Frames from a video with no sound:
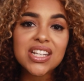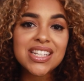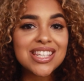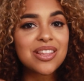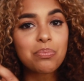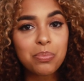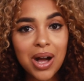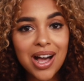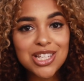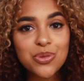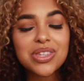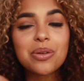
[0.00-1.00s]
did to the
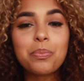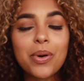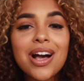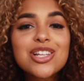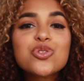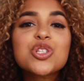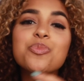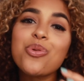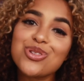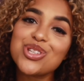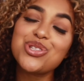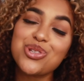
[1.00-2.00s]
Bucks what the Bucks were
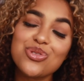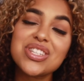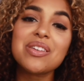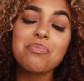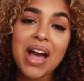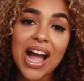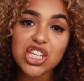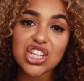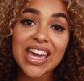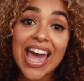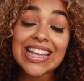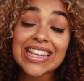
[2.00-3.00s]
supposed to do to the
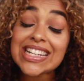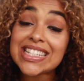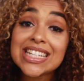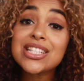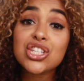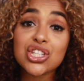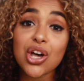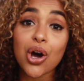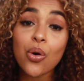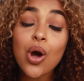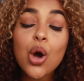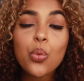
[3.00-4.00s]
Magic, and they did
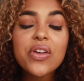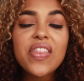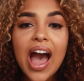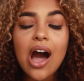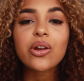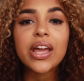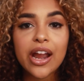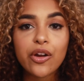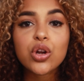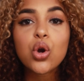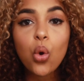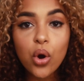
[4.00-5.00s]
so without
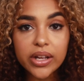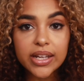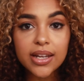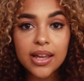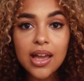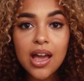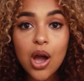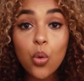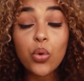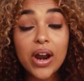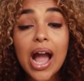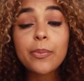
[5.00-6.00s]
Aaron Gordon.
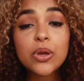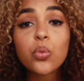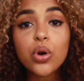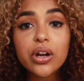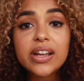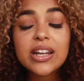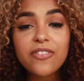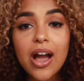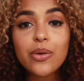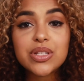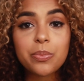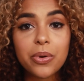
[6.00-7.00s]
Would I be worried if
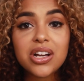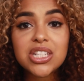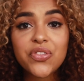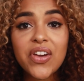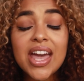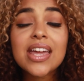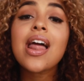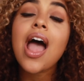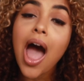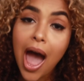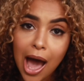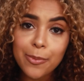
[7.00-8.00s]
I was a Bucks fan?
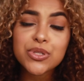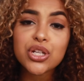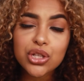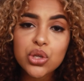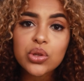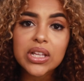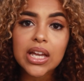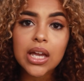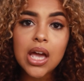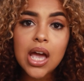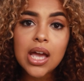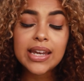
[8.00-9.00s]

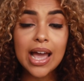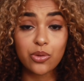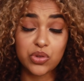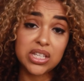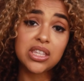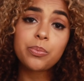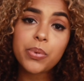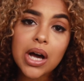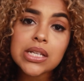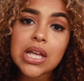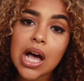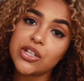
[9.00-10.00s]
Absolutely. Now, did the
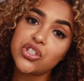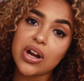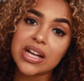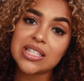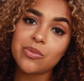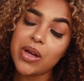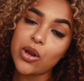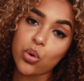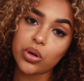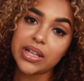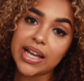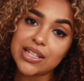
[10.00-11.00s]
Bucks underestimate
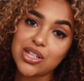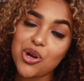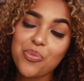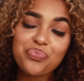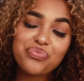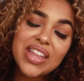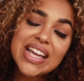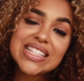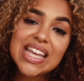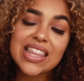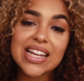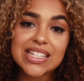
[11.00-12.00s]
Orlando? They
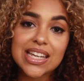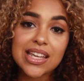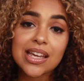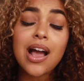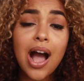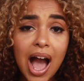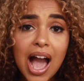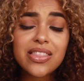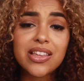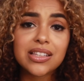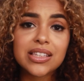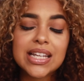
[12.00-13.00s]
say they didn't. I
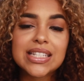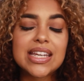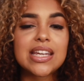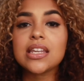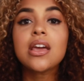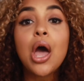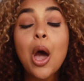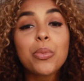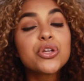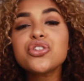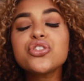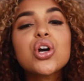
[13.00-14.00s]
think they did.
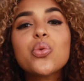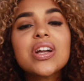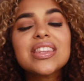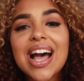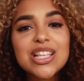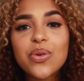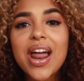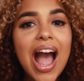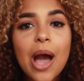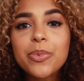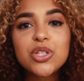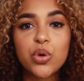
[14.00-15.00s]
But you know what? That's what
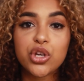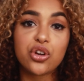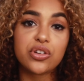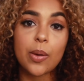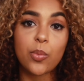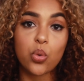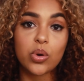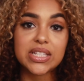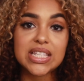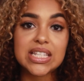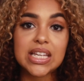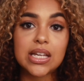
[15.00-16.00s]
happens when you're a number one
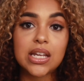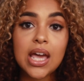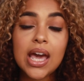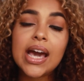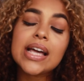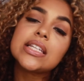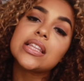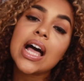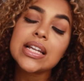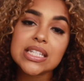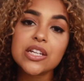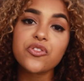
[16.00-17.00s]
seed. It's a
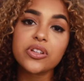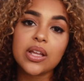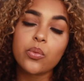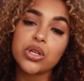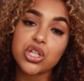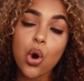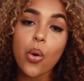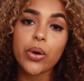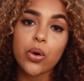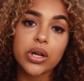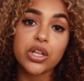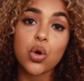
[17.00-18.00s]
lot different than what's going
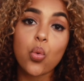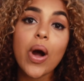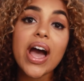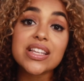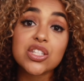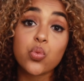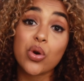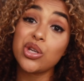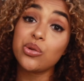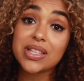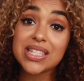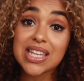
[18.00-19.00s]
on in the West, where
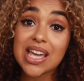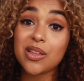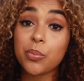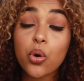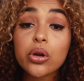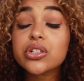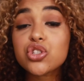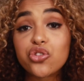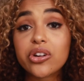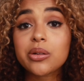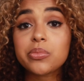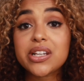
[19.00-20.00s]
you can say the Portland
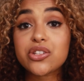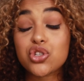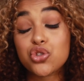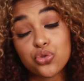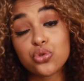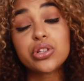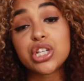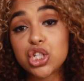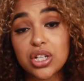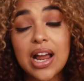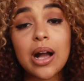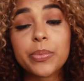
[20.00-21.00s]
Trailblazers truly
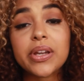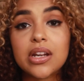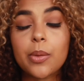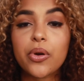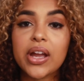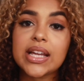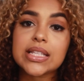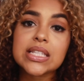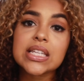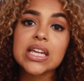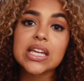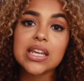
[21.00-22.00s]
should not be a number eight
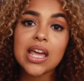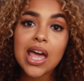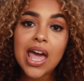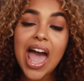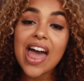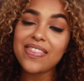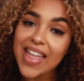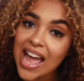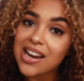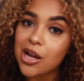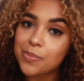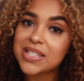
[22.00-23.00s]
seed, and
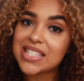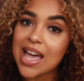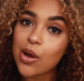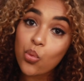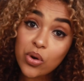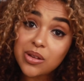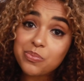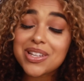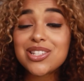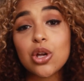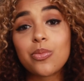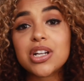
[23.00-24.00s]
that upset wouldn't be
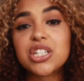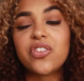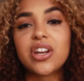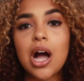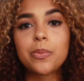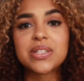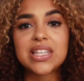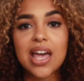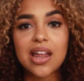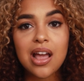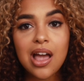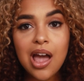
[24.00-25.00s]
so much of an
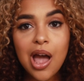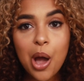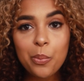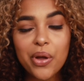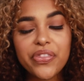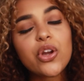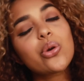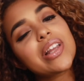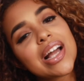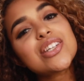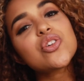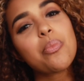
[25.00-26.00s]
upset. But the
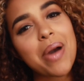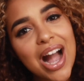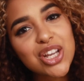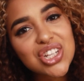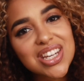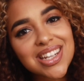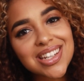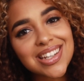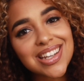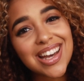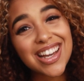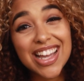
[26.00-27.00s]
Orlando Magic
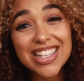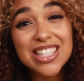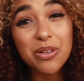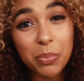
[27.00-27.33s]
against the